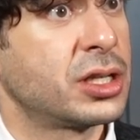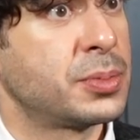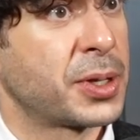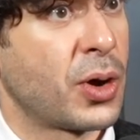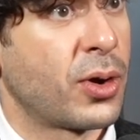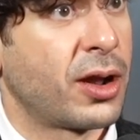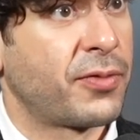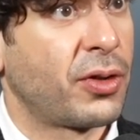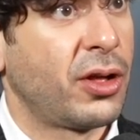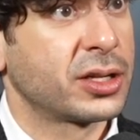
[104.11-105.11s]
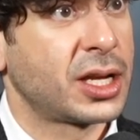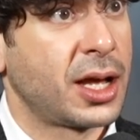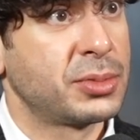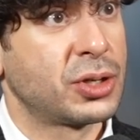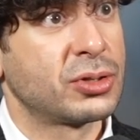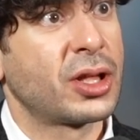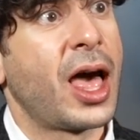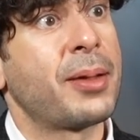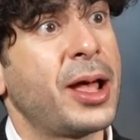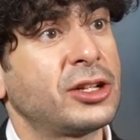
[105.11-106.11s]
It's been going on for a long time. So there's a
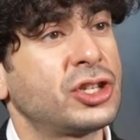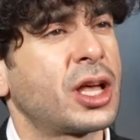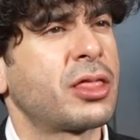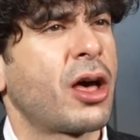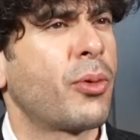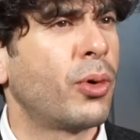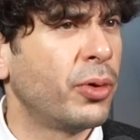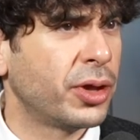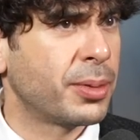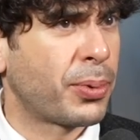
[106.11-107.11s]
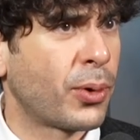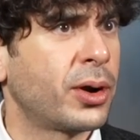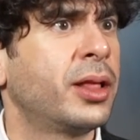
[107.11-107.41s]
lot of matches I thought were really important,